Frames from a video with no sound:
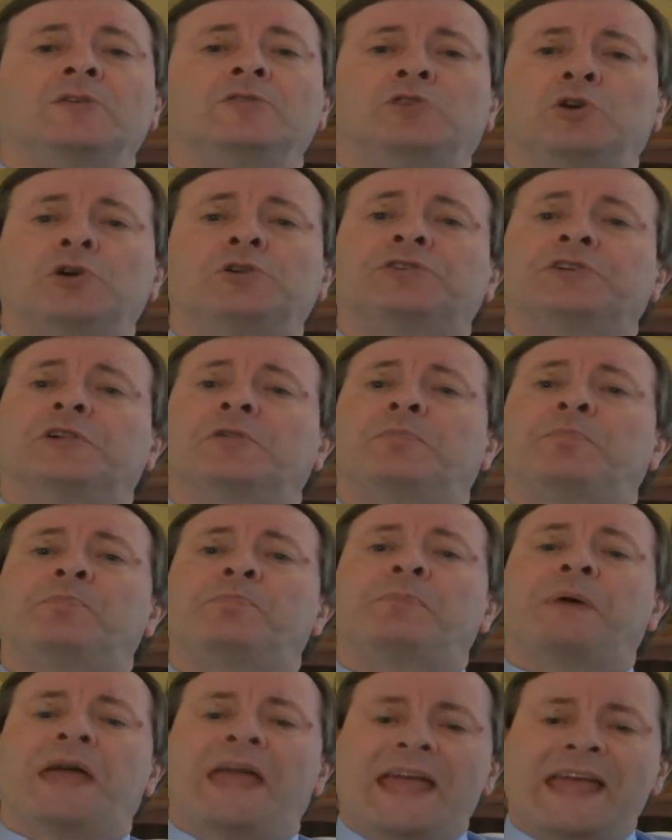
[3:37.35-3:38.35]
Gödel
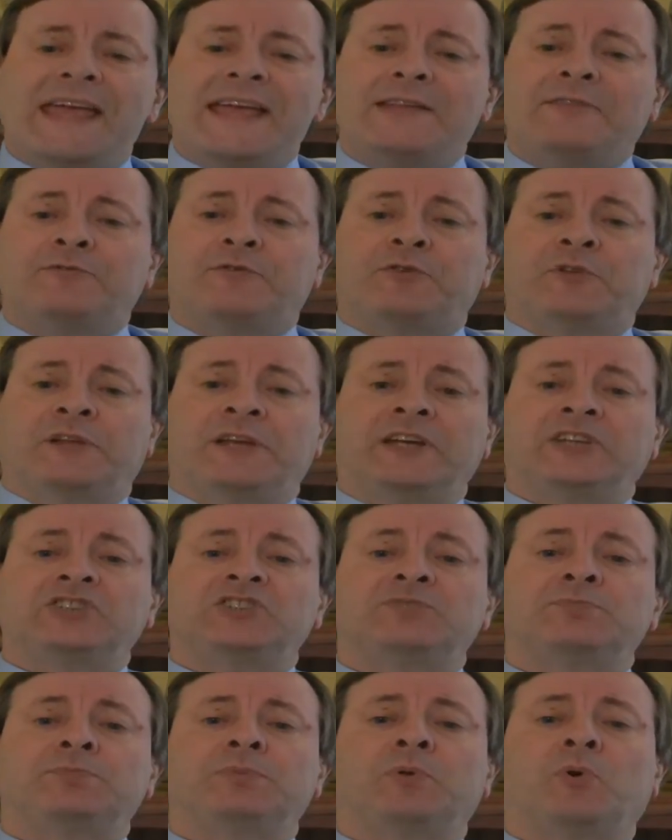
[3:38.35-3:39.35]
painfully
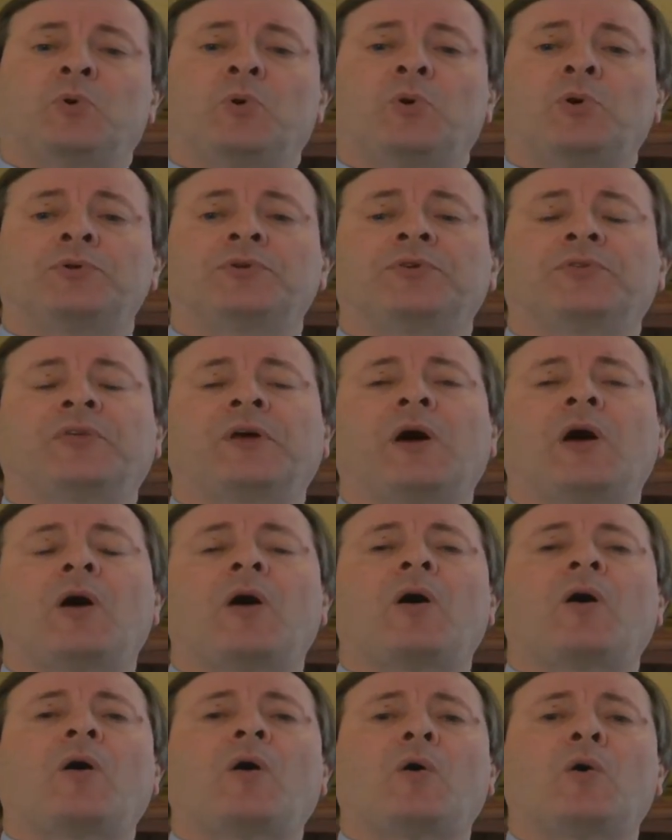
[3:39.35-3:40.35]
explored the
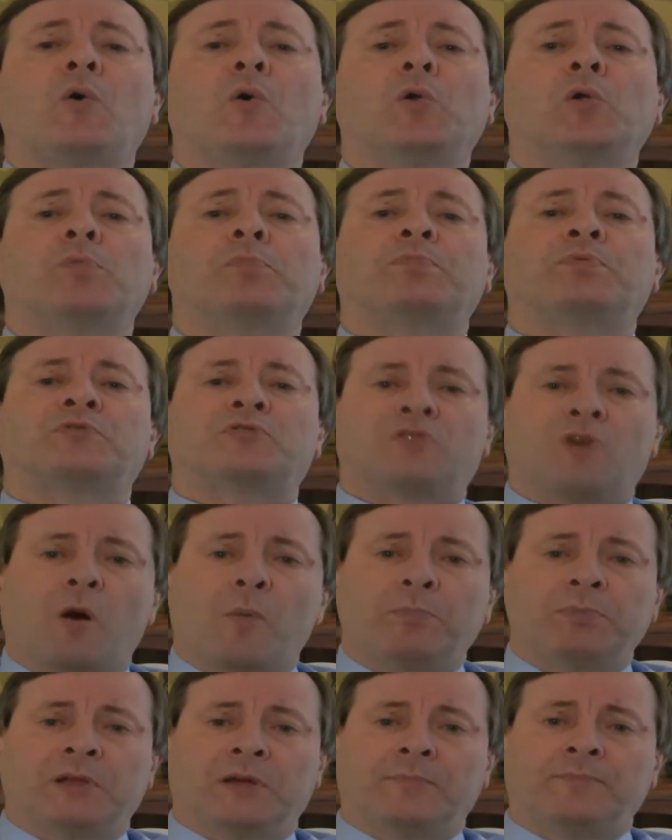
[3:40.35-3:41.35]
whole
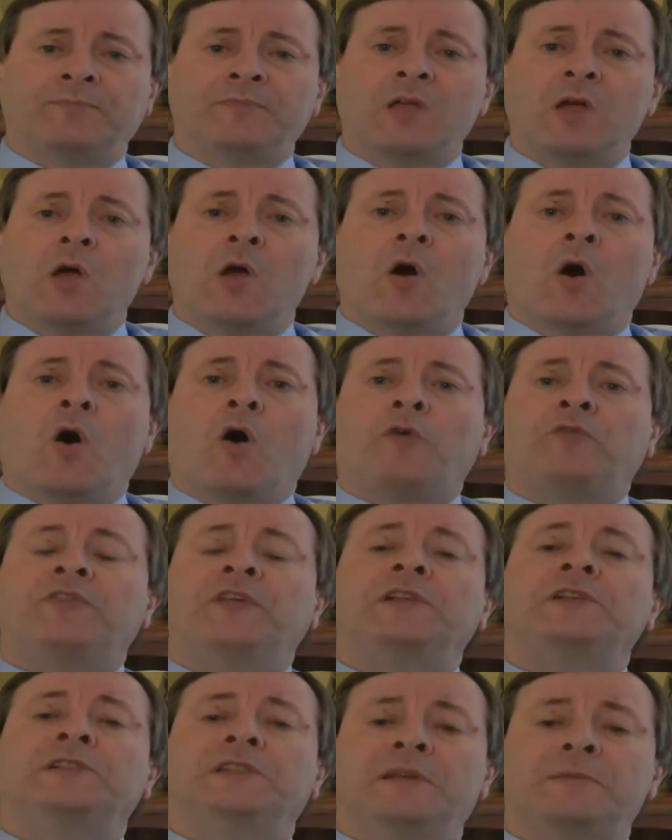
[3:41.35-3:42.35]
problem of
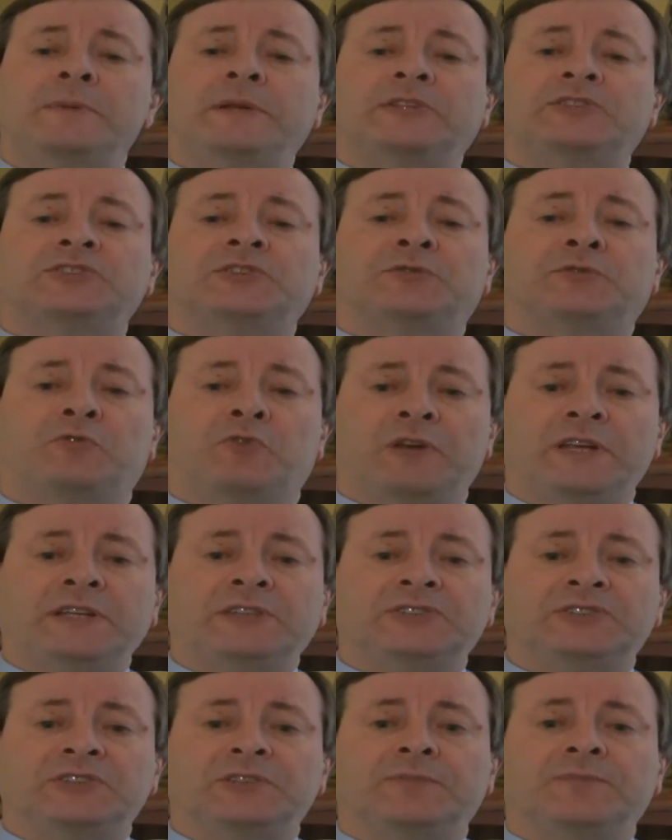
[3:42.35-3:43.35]
the limits of
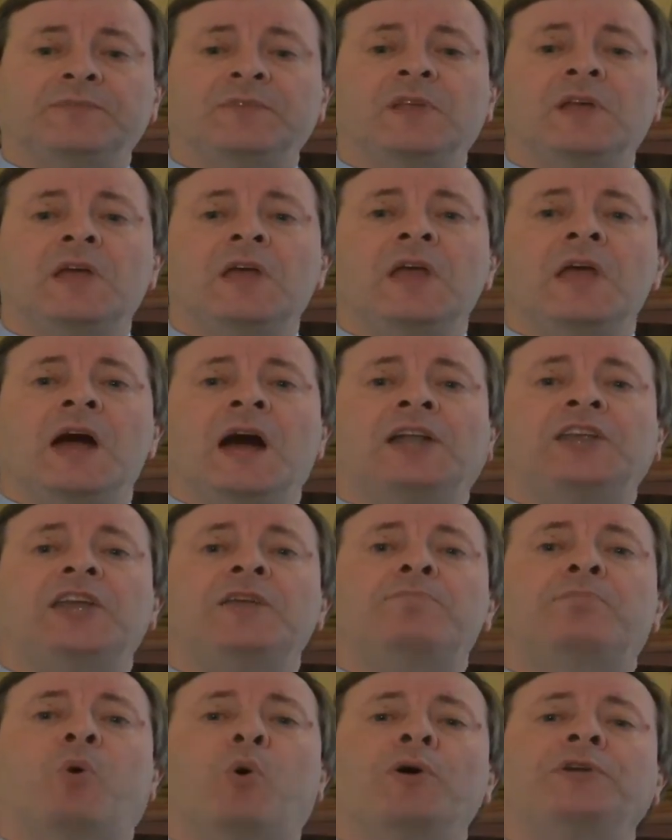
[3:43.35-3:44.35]
reason, and
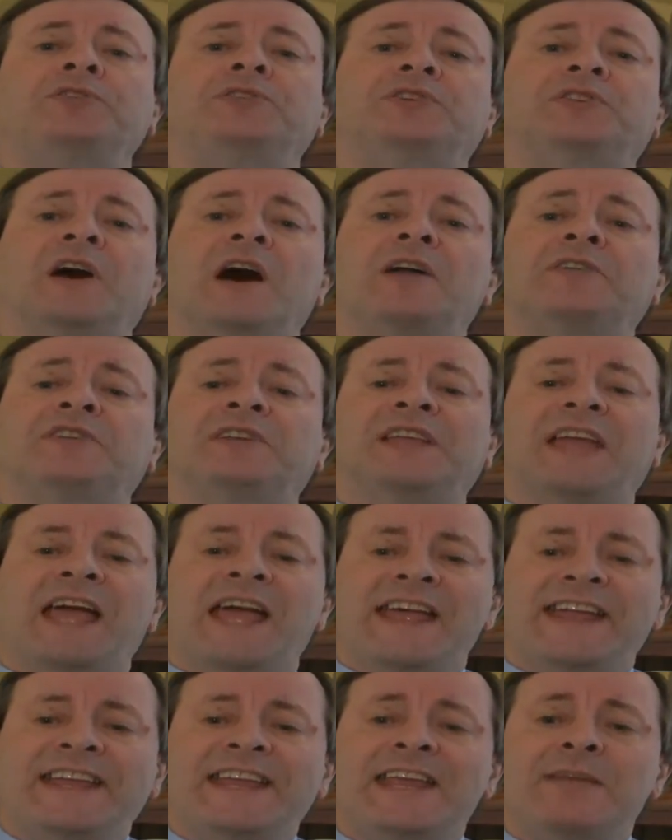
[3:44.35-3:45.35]
he pointed out that
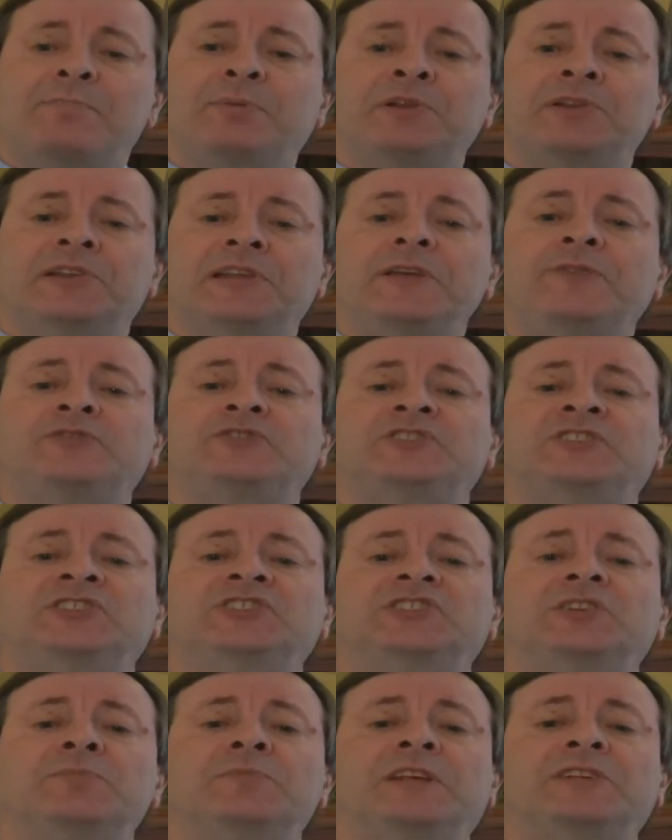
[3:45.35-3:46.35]
any belief
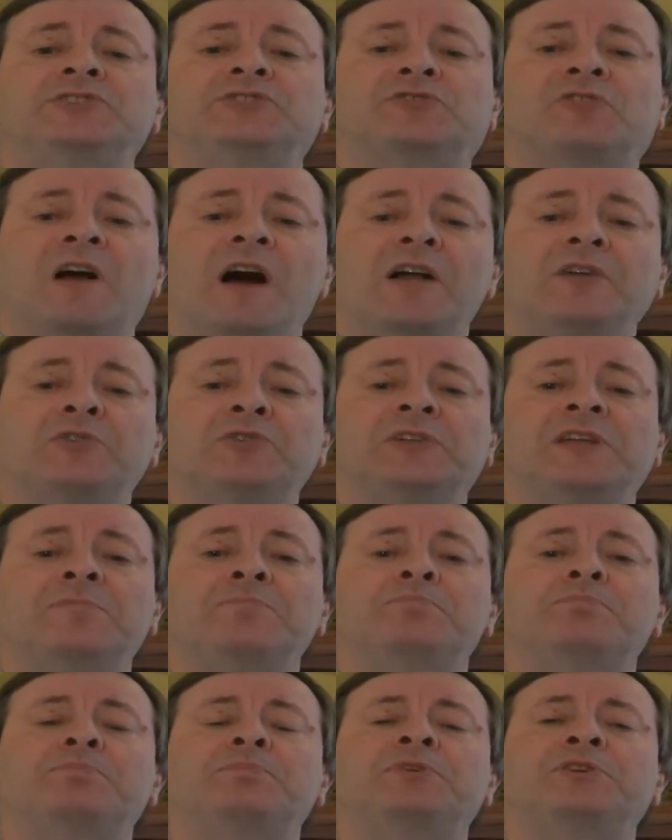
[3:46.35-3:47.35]
system that's grounded
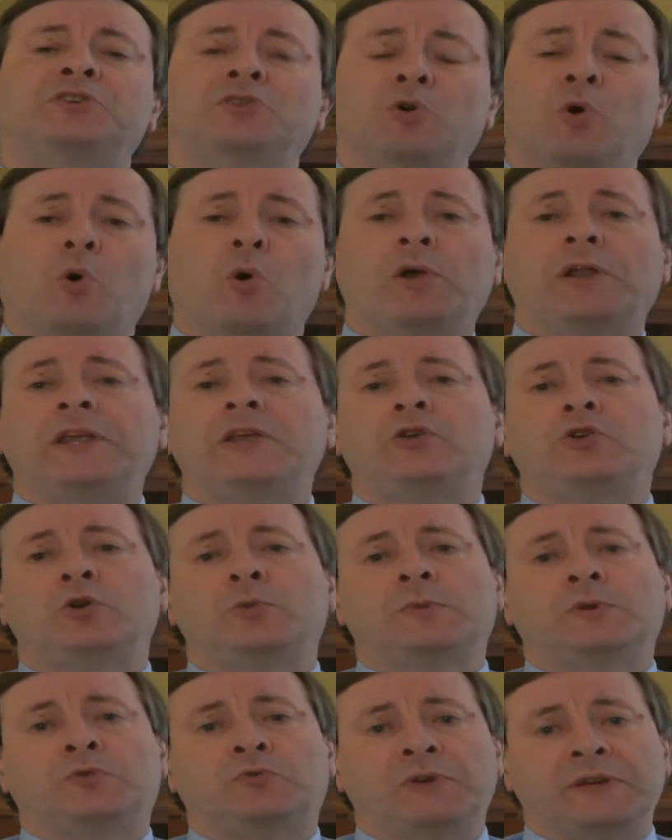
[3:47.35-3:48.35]
in purely
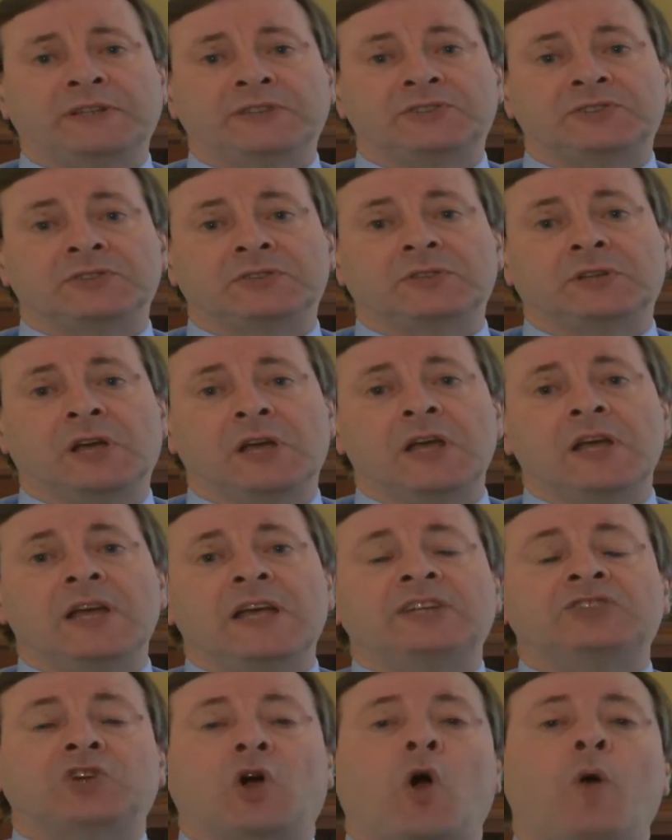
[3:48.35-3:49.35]
human reason
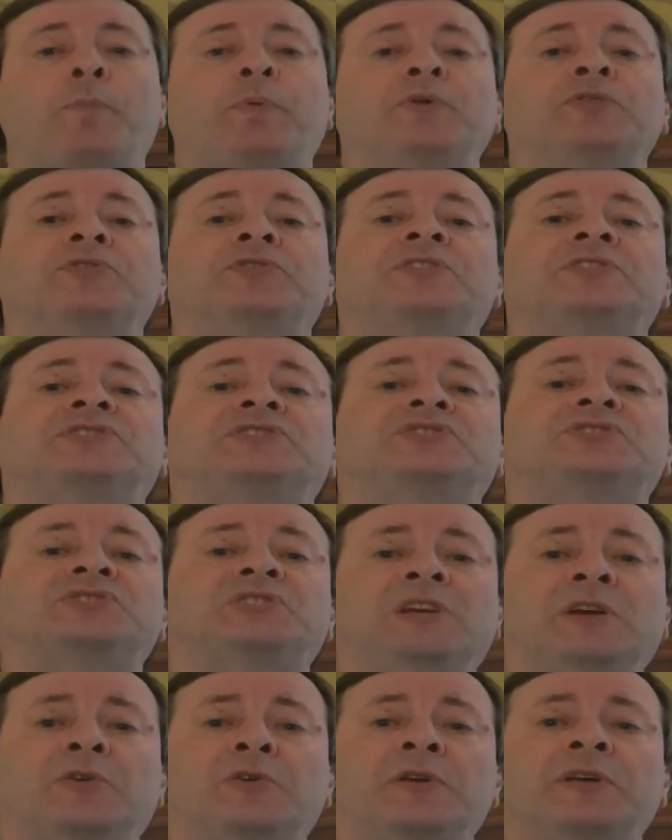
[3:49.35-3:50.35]
is open to
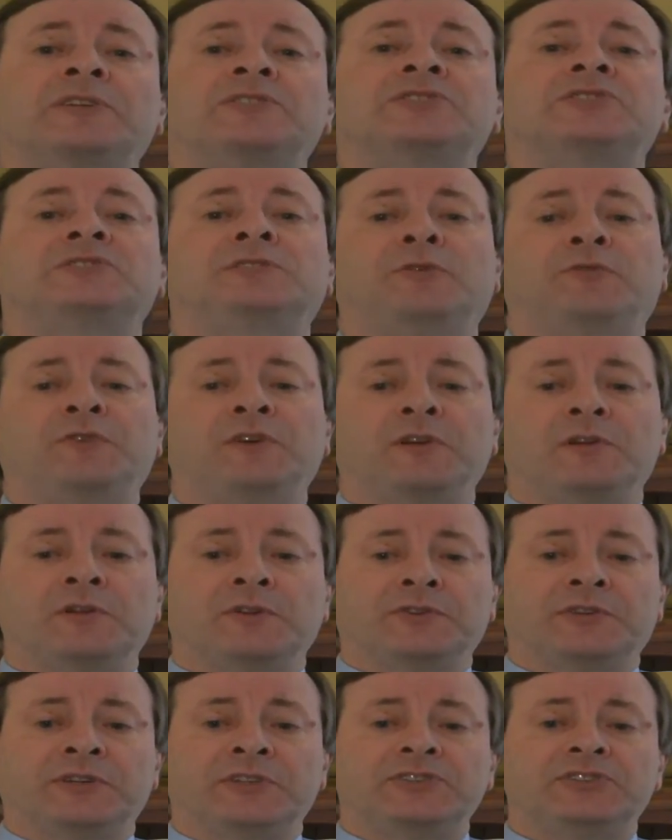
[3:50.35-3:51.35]
serious
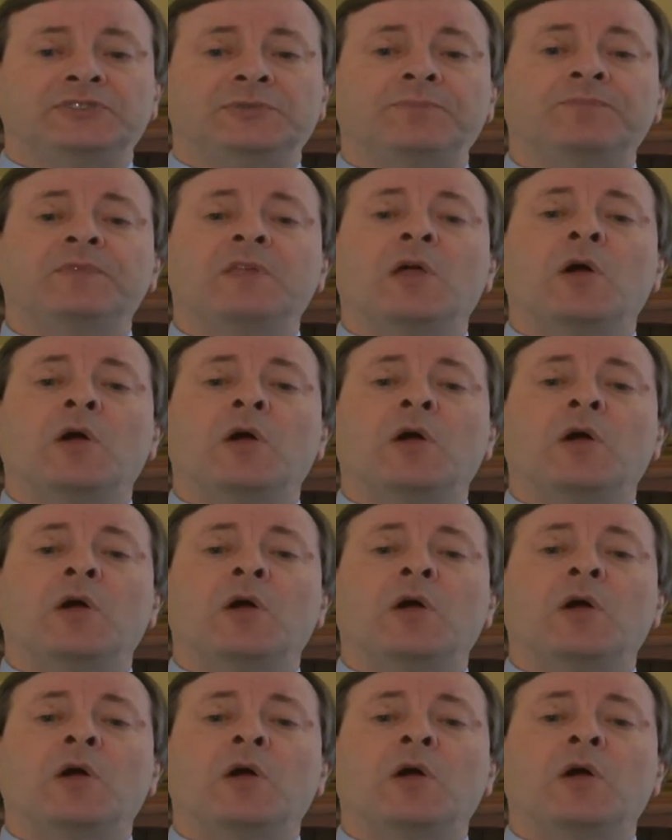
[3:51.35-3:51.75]
difficulties.